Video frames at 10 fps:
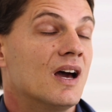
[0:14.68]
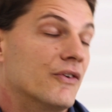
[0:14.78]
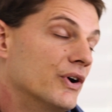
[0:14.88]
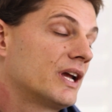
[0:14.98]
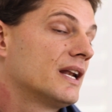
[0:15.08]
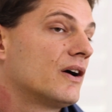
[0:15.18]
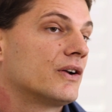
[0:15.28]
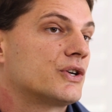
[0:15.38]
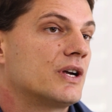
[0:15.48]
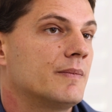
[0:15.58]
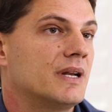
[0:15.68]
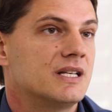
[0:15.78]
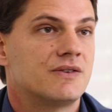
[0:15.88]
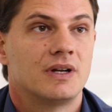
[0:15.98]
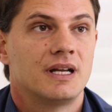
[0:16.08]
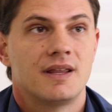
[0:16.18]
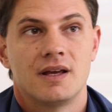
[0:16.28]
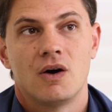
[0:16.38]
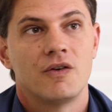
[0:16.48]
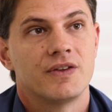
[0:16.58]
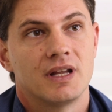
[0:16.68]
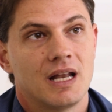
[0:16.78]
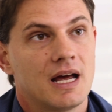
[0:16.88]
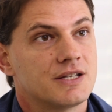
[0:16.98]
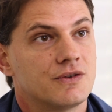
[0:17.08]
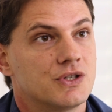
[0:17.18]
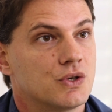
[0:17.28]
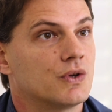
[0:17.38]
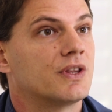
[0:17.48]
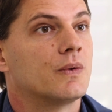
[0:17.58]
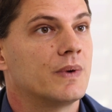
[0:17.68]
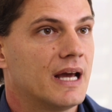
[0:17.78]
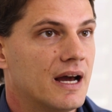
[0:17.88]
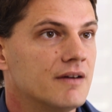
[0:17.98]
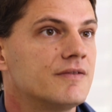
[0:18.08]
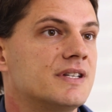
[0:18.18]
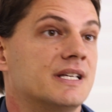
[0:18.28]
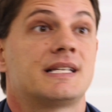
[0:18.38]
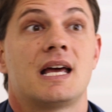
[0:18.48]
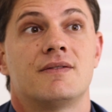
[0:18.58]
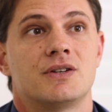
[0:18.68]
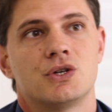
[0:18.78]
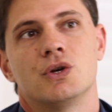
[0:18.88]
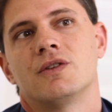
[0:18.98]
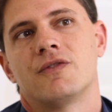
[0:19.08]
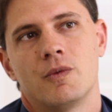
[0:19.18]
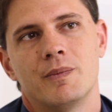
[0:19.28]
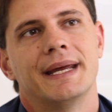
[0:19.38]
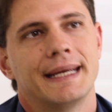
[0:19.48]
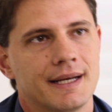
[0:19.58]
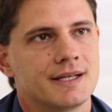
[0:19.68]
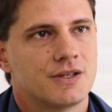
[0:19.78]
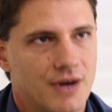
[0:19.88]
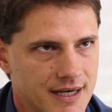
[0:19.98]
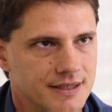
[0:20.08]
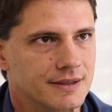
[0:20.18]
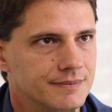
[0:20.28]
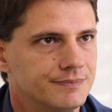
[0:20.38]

A root canal treatment is really often the last resort that we have to save a tooth from being extracted.